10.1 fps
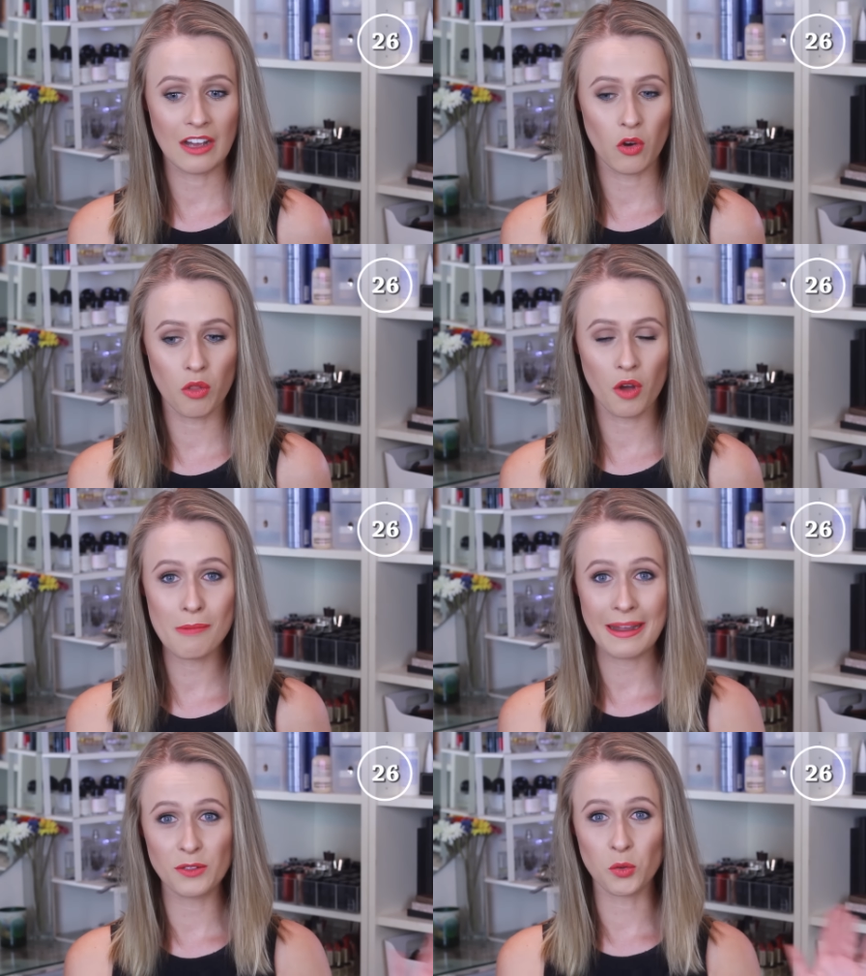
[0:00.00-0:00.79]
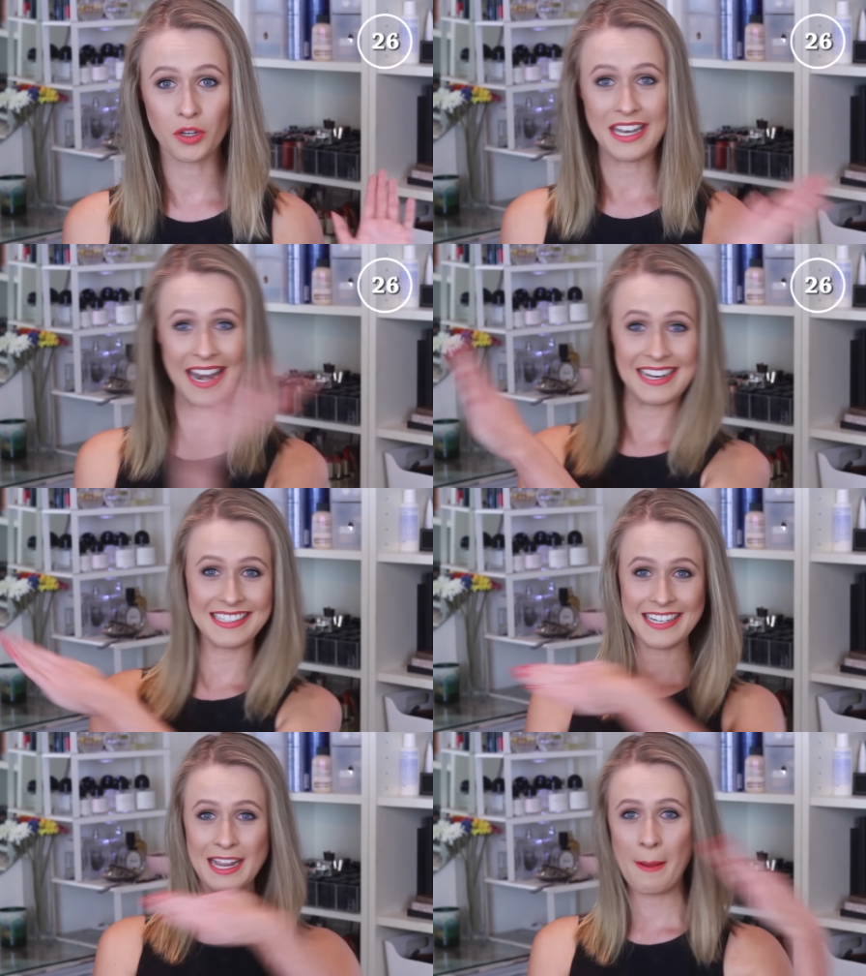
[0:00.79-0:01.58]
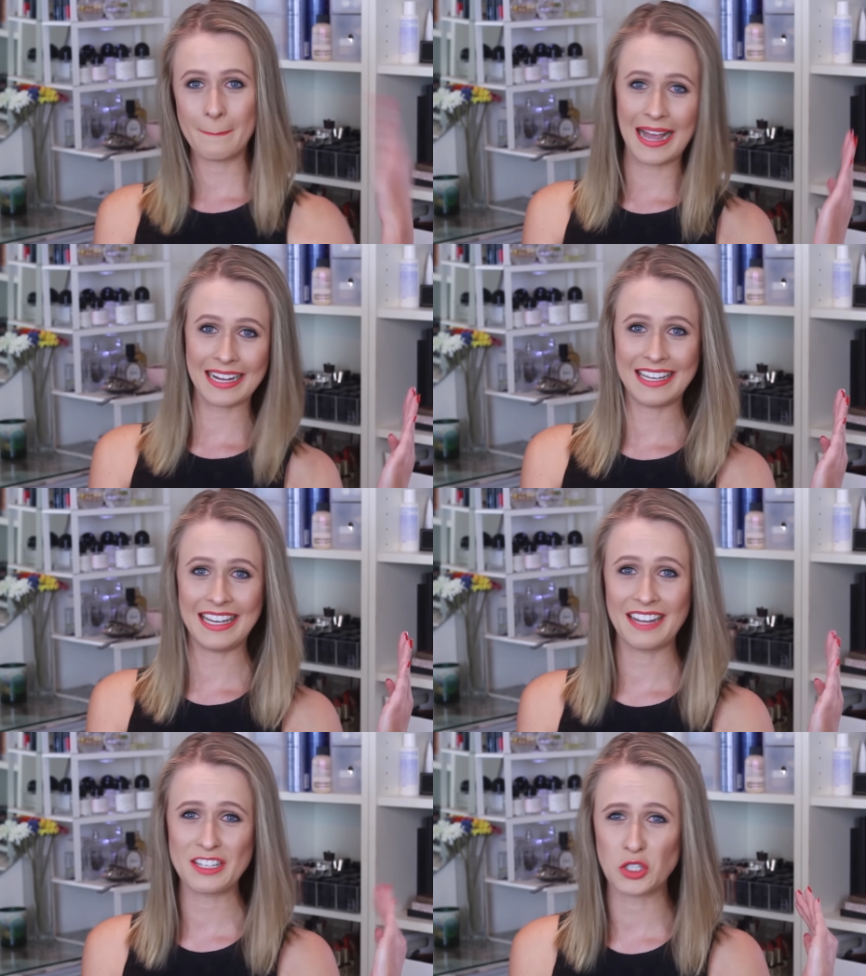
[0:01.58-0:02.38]
Although it may look neat back
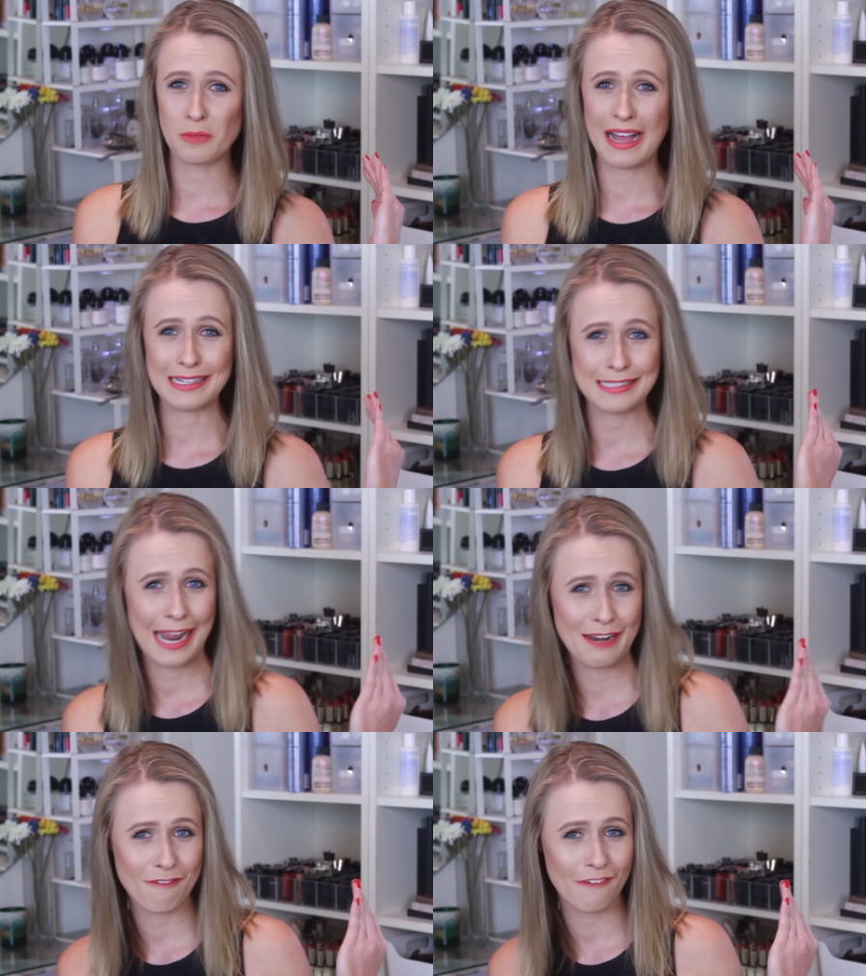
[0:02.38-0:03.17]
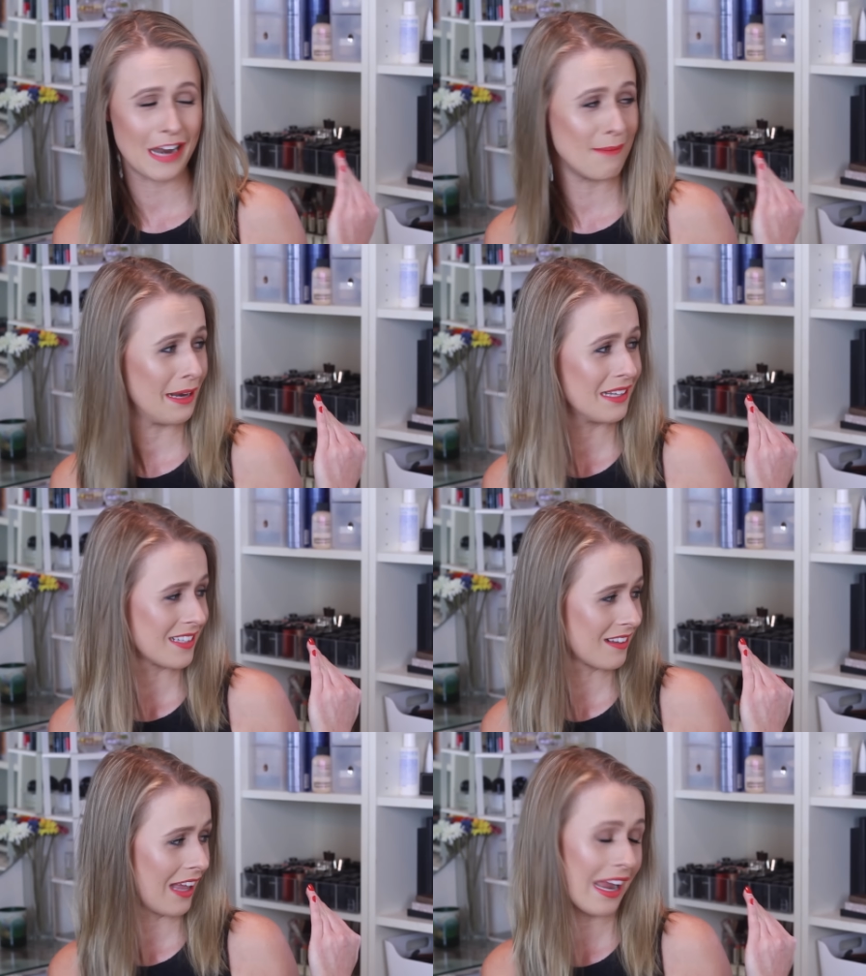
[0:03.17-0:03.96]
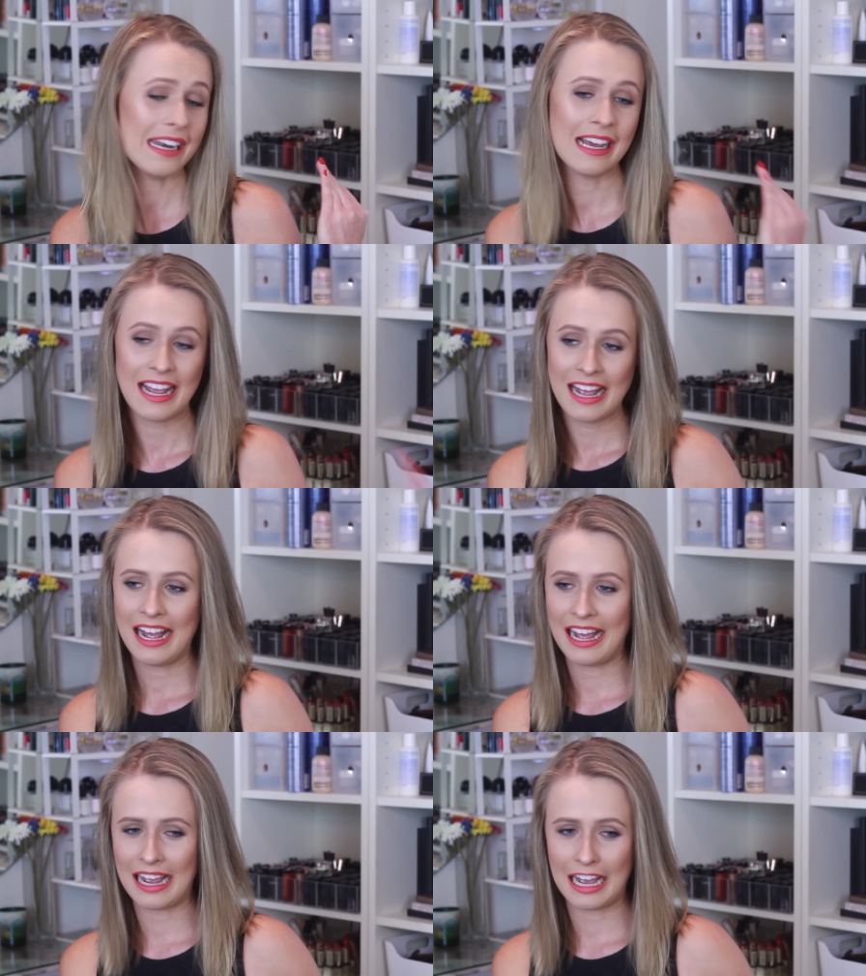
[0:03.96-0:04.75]
here, this took about 10-15 minutes to clean,
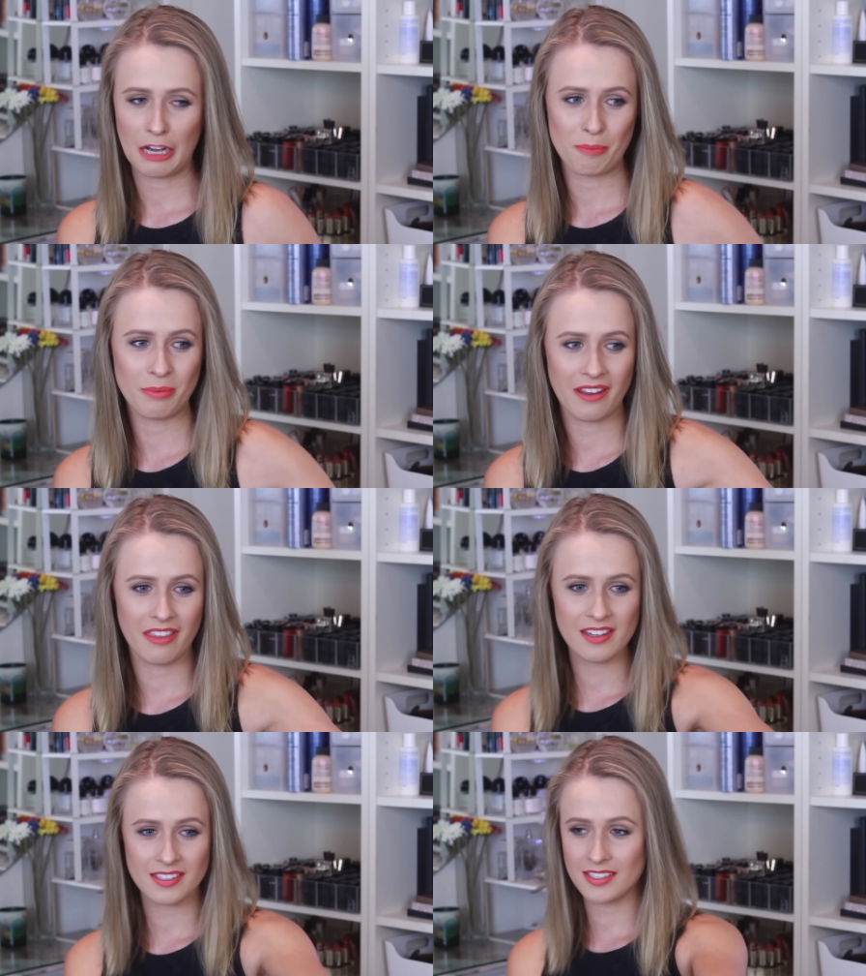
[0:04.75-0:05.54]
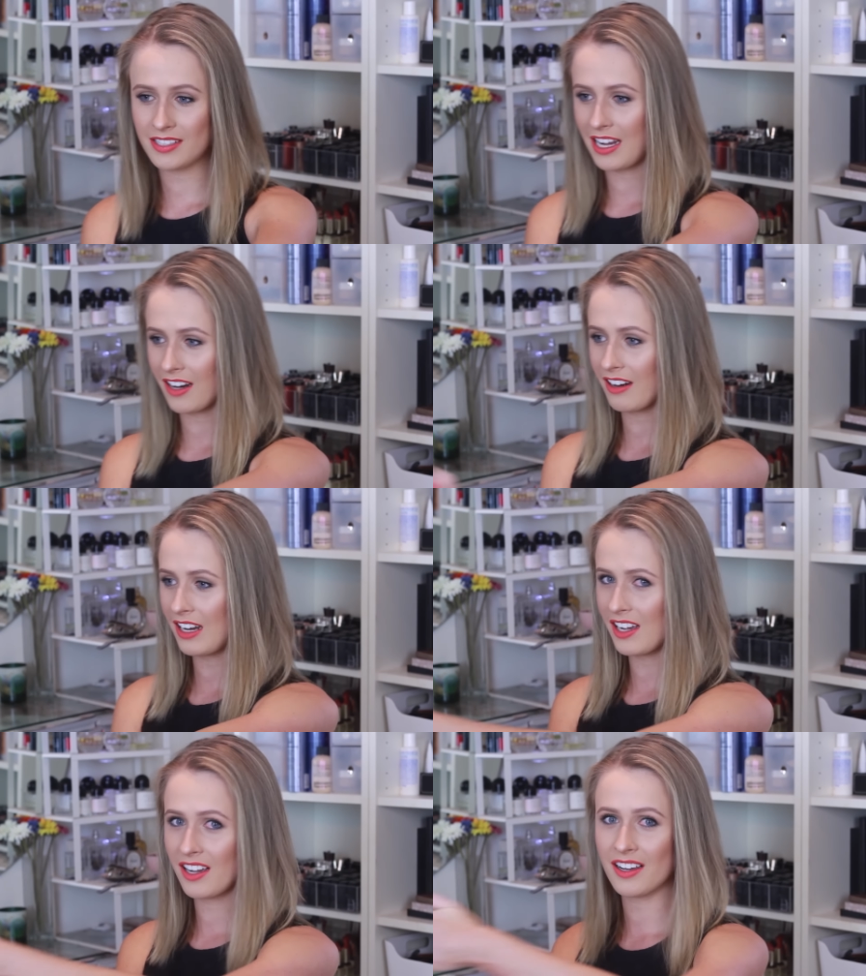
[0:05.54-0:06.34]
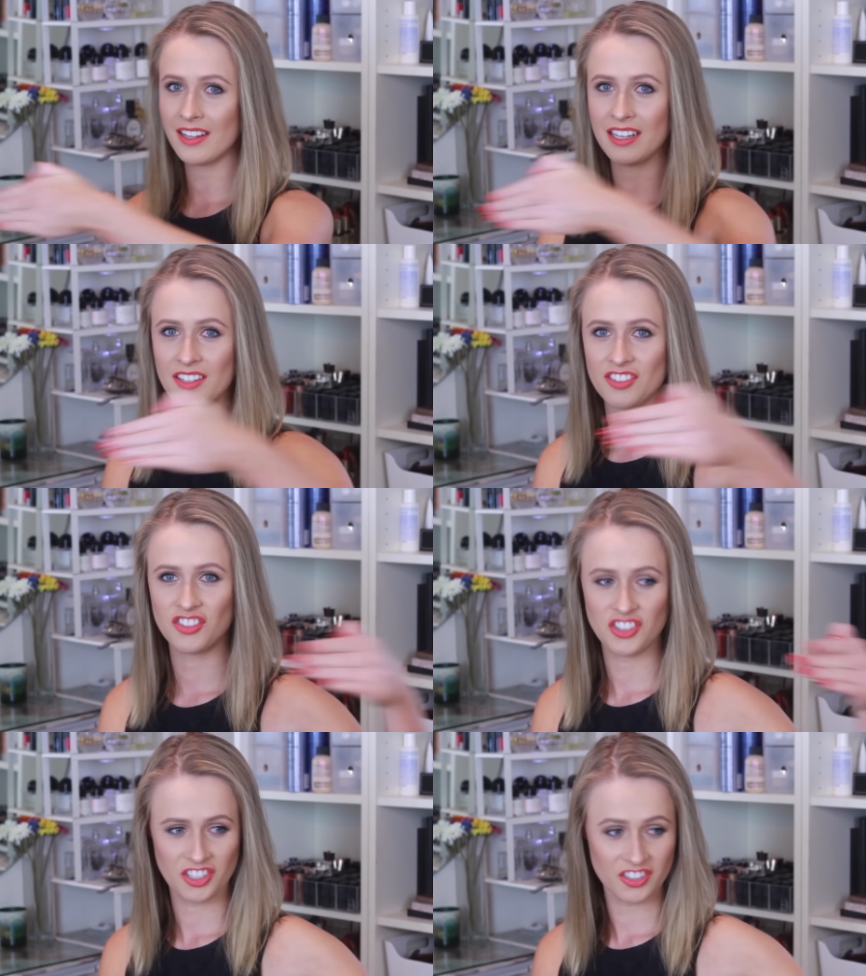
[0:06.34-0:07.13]
but this area
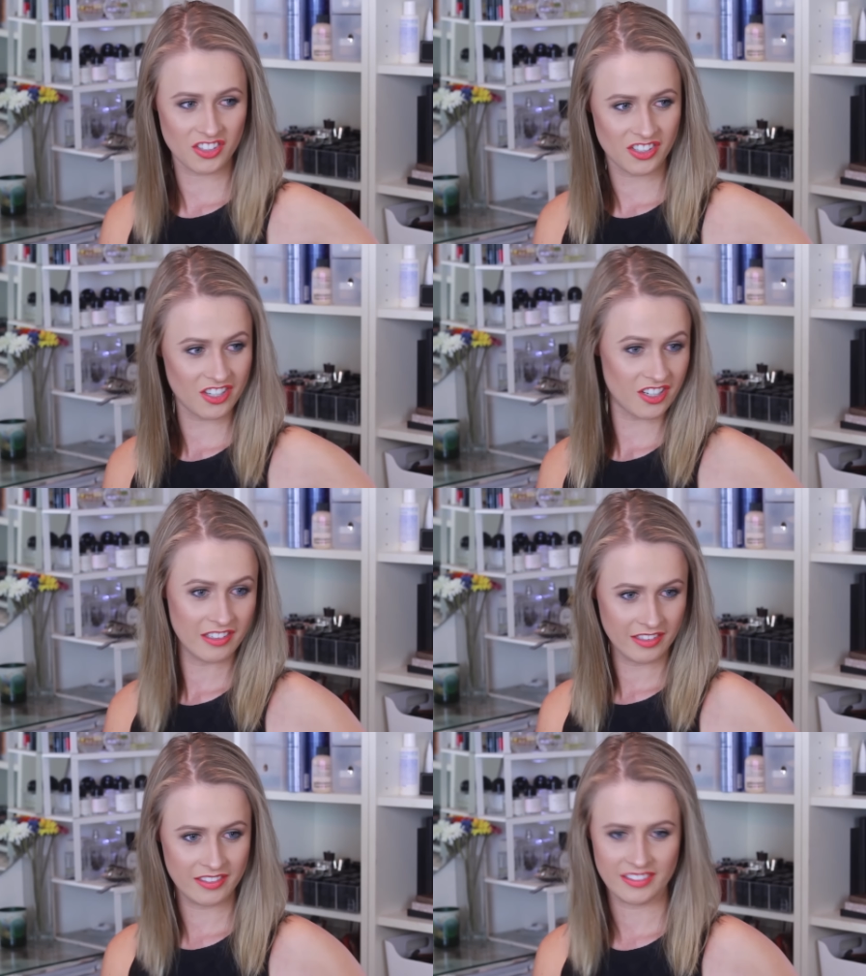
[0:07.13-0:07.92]
is just...